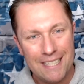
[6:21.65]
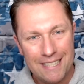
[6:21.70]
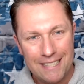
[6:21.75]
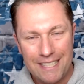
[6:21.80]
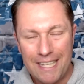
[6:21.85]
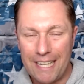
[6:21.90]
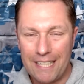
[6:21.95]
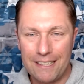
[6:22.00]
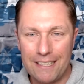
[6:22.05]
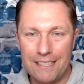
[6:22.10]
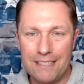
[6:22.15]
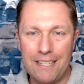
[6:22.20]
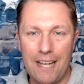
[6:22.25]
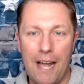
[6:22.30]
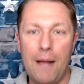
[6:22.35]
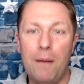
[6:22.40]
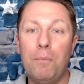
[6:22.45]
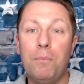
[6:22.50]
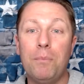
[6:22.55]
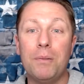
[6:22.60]
Take the
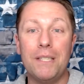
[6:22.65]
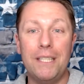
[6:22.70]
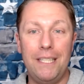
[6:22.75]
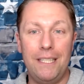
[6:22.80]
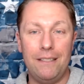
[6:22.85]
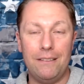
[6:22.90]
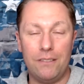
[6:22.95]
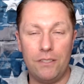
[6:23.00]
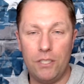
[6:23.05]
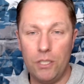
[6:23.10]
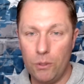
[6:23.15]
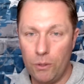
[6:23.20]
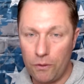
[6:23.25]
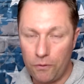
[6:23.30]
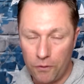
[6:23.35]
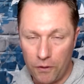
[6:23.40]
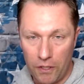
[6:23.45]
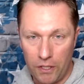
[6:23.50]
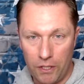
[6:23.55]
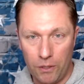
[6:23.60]
time. Please do it
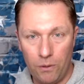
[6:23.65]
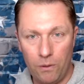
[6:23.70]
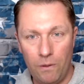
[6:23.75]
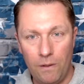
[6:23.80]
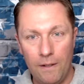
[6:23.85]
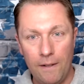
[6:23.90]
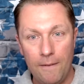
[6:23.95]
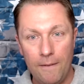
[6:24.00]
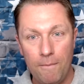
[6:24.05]
for you.